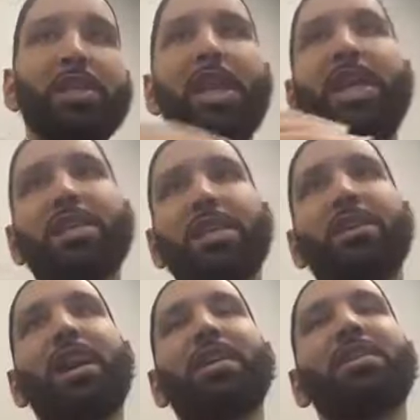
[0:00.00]
the janazah,
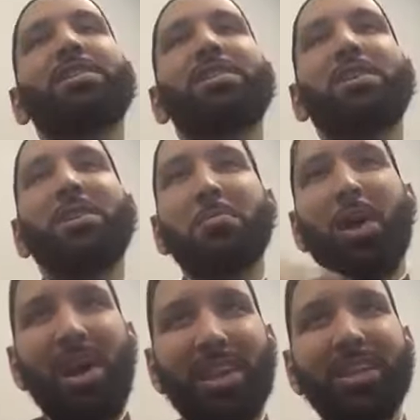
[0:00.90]
not necessarily
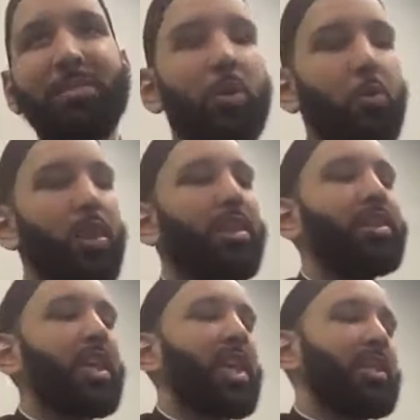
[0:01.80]
behind it, but with the
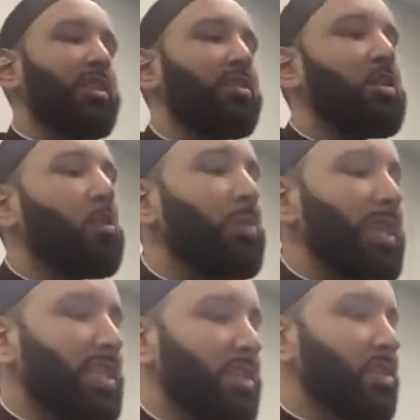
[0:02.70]
janazah. There's no
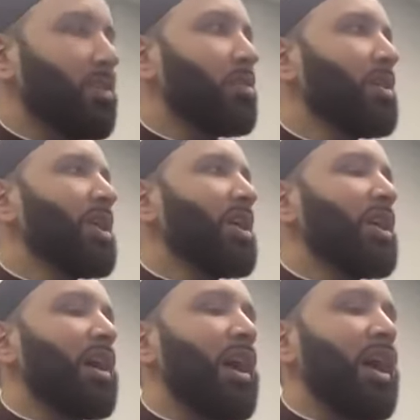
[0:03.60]
basis to
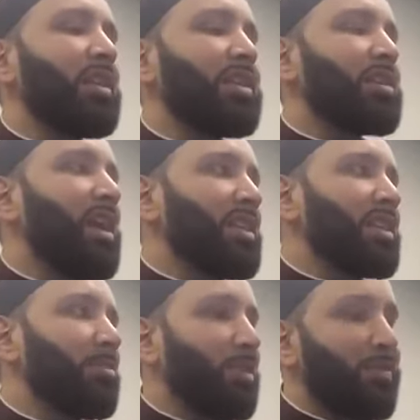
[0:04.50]
uh, this
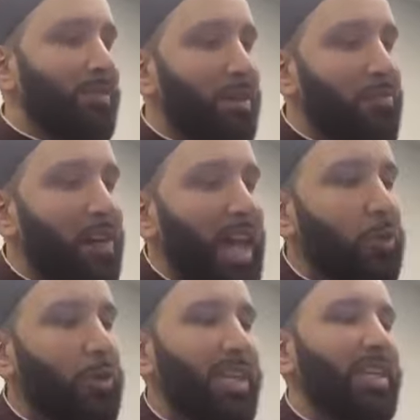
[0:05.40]
concept of
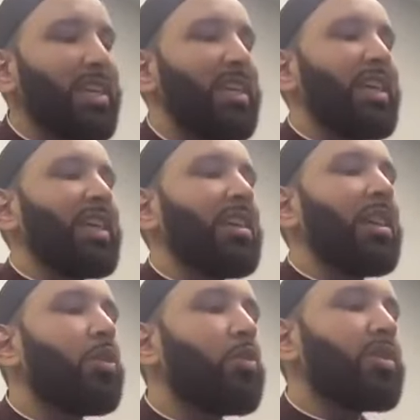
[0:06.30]
following it in the
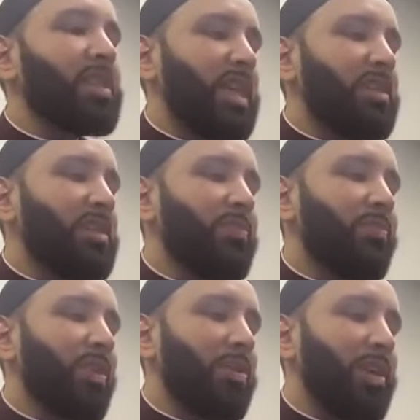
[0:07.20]
literal sense.
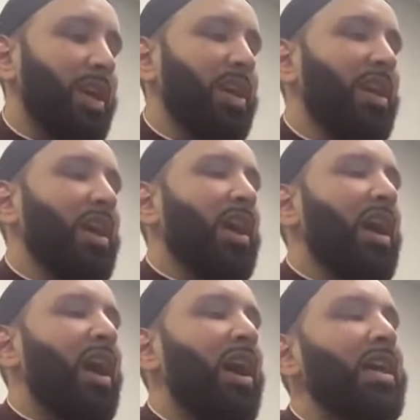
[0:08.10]
Okay?
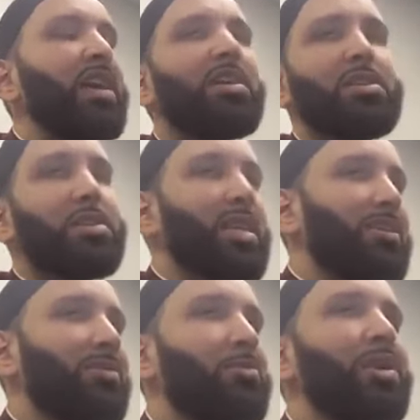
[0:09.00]
Uh, he also says,
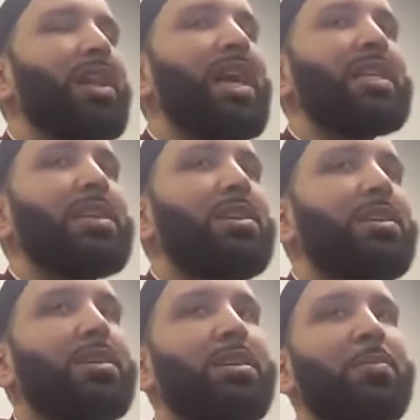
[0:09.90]
if you realize
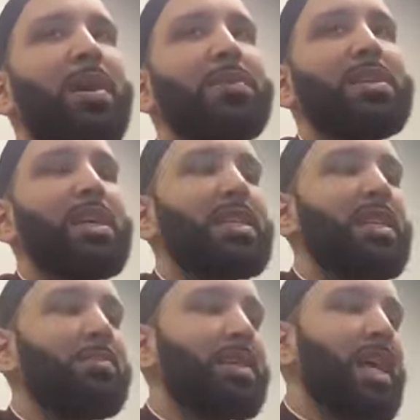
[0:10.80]
here, the Prophet says,
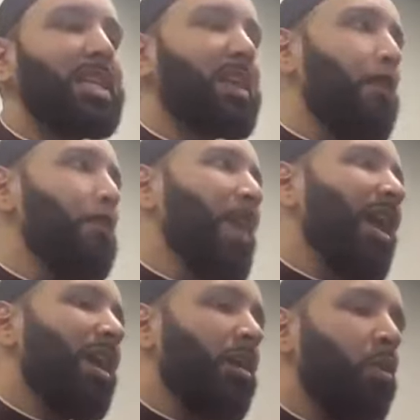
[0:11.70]

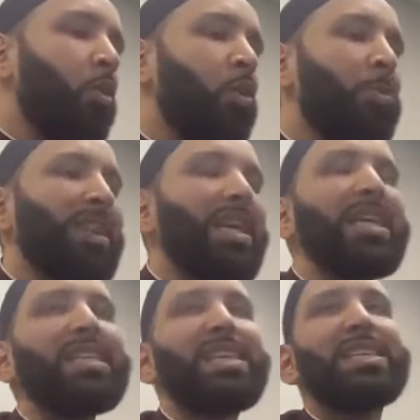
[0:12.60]
ma'ahu, but then
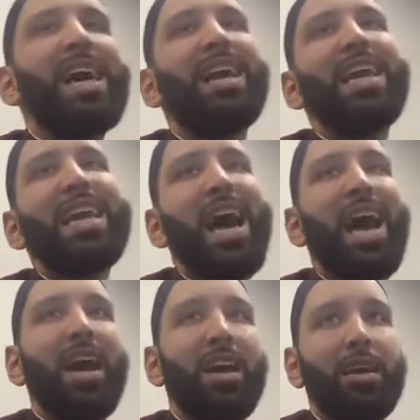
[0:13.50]
he says,
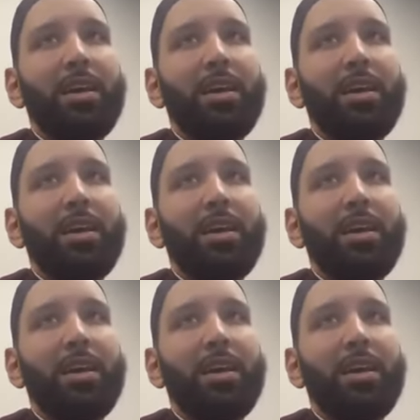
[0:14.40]
alayha.